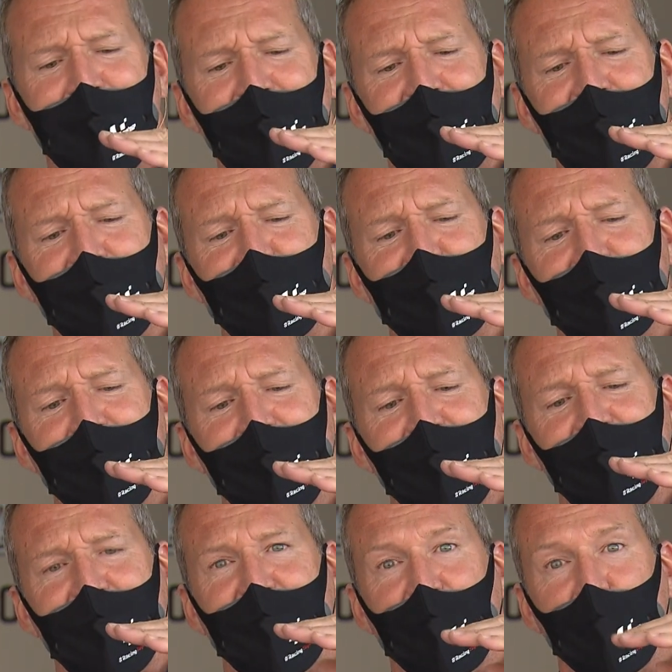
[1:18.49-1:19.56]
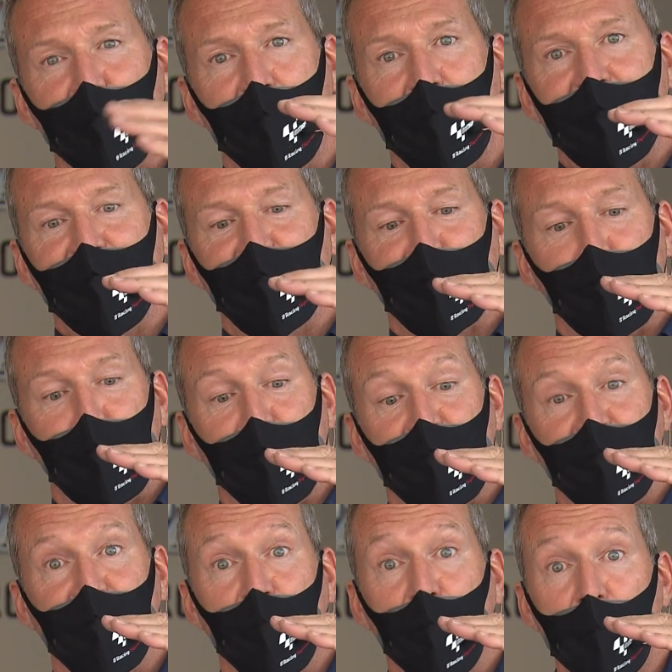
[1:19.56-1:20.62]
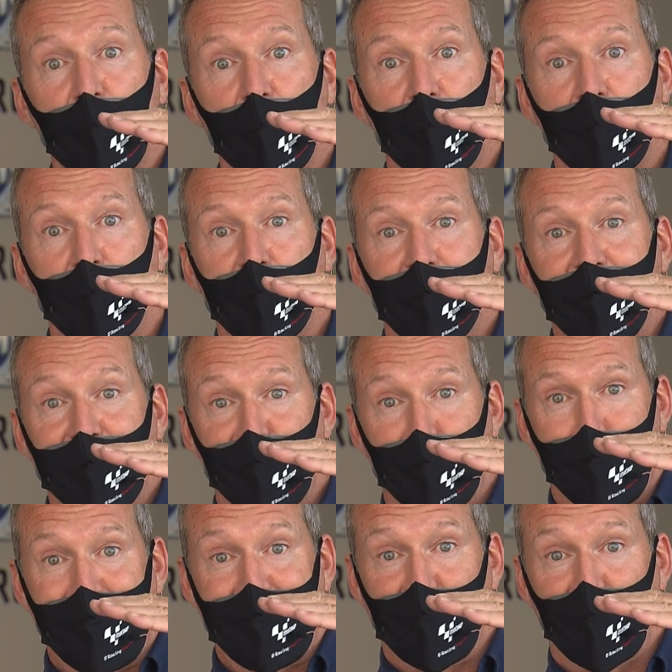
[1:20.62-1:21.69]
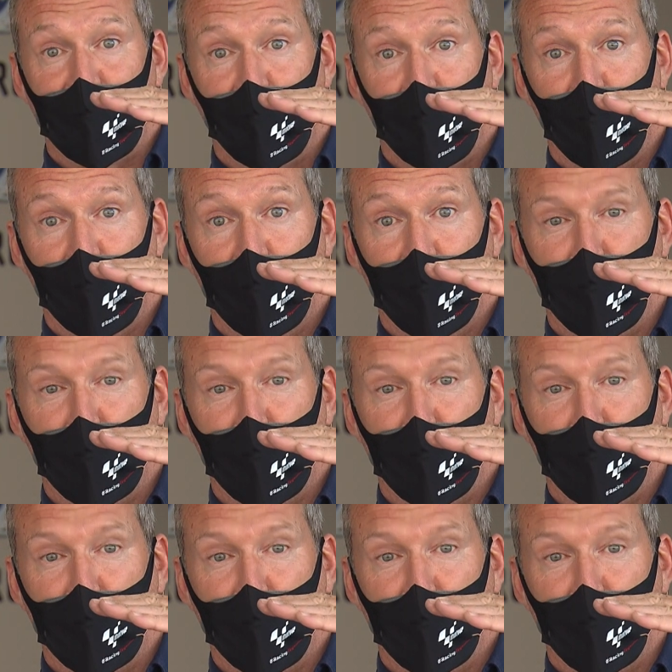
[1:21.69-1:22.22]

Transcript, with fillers: and it ignites before it's meant to,